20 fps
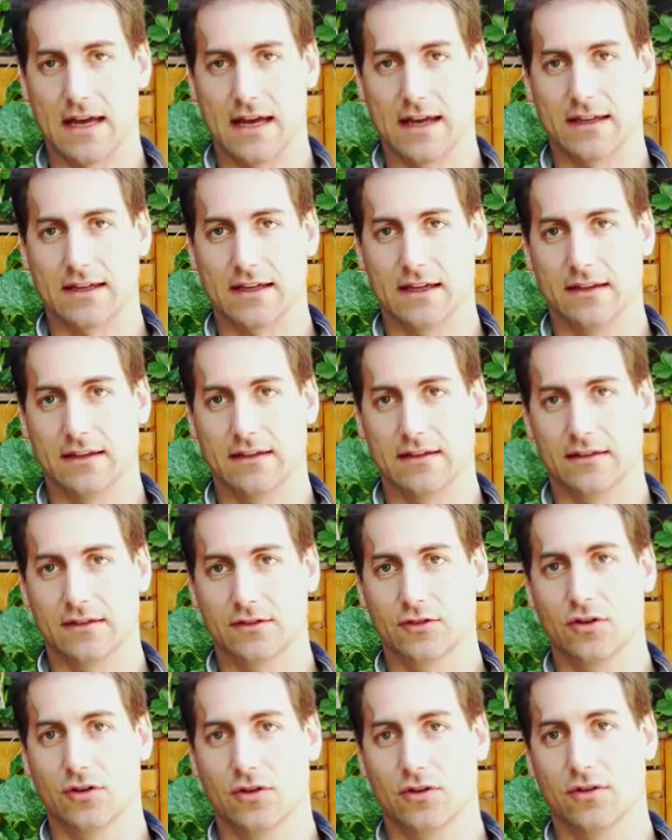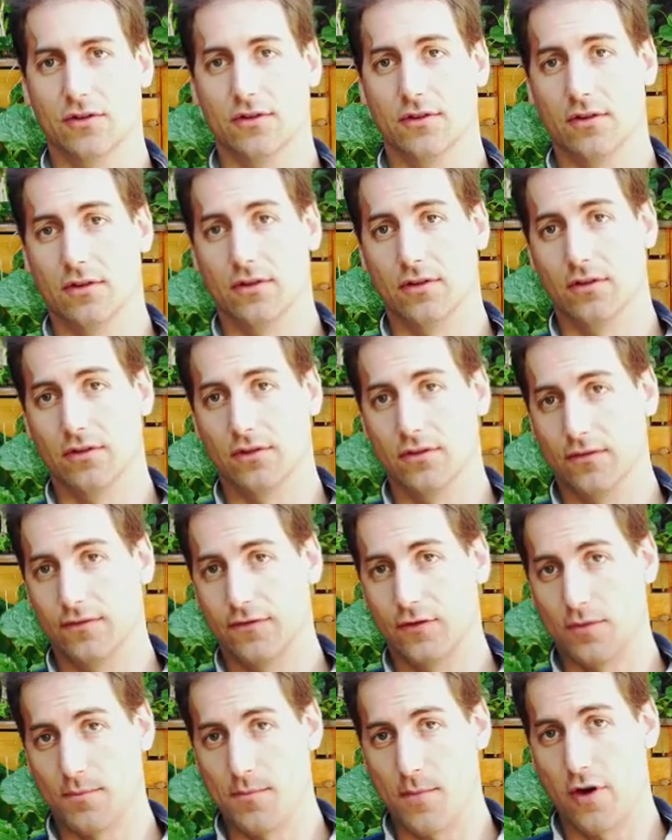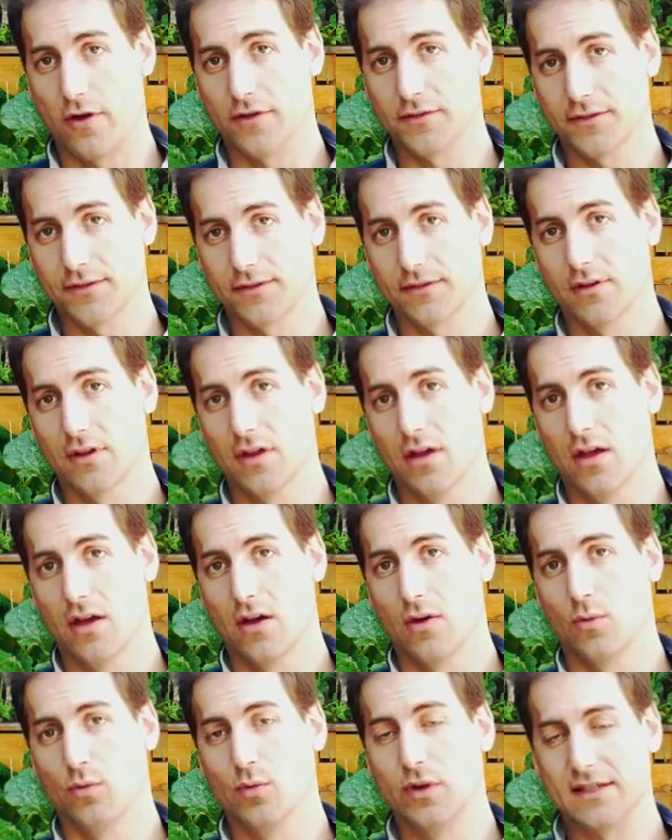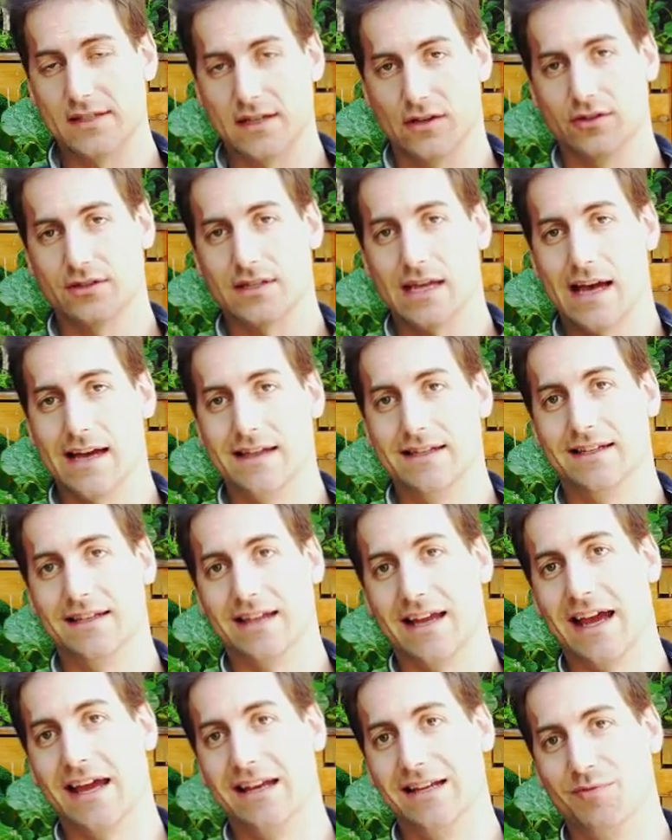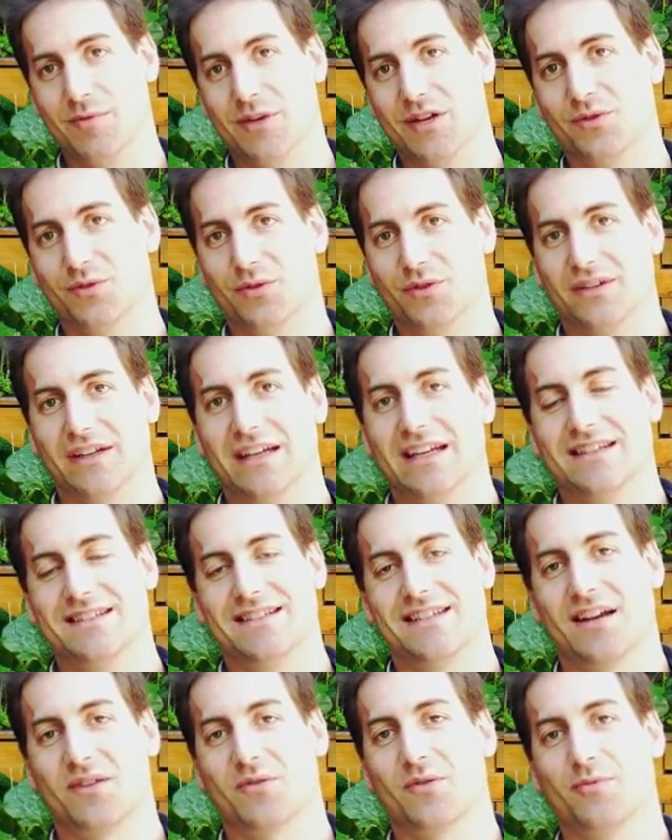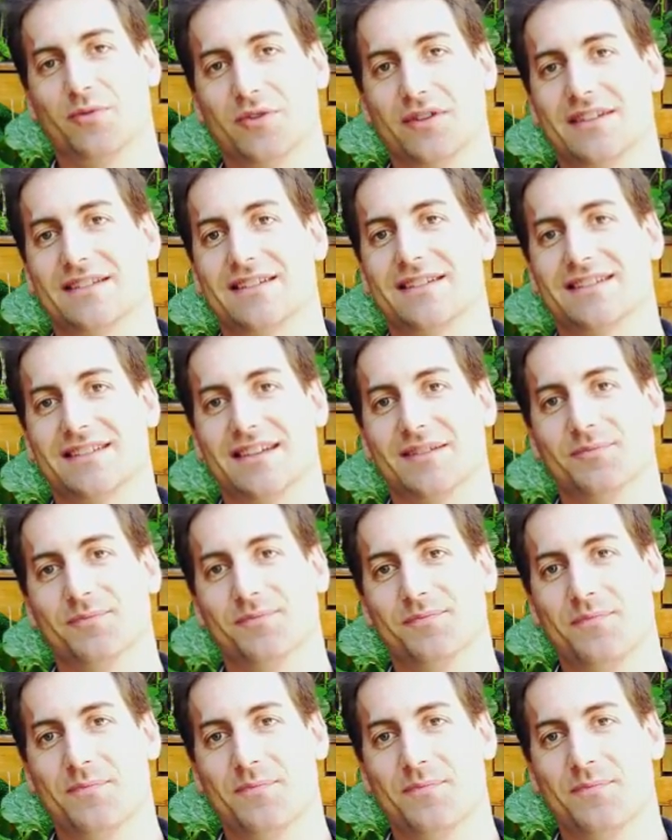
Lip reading: I can go for months without adding any mineral in the aquaponics system.